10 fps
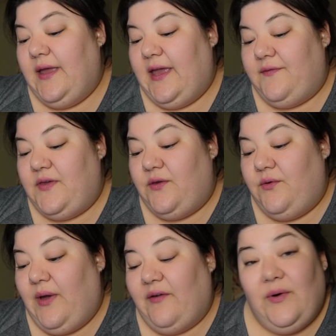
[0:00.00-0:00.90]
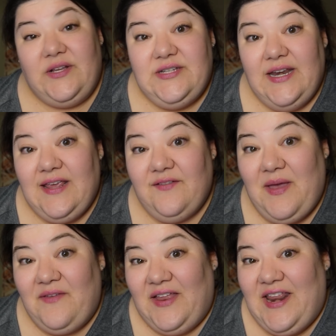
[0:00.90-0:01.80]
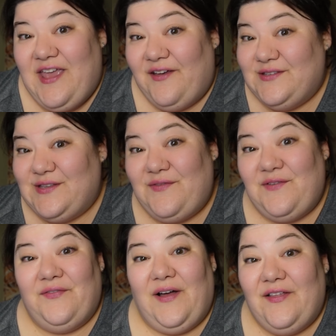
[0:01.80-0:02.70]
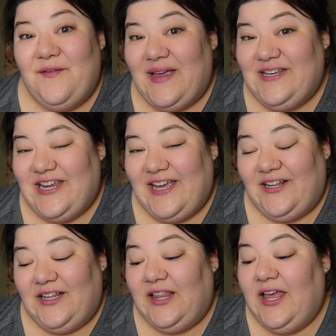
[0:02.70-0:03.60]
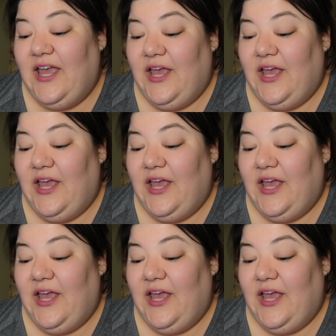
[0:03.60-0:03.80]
if you have watched any of my videos, if you follow my channel,